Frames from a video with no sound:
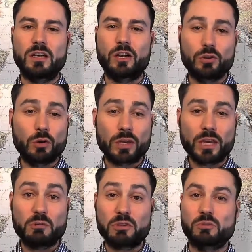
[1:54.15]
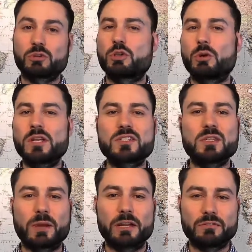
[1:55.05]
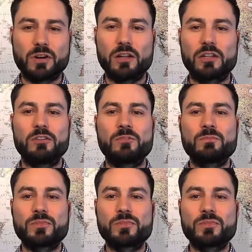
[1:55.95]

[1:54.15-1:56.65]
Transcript: Are you okay with the regrets that might follow?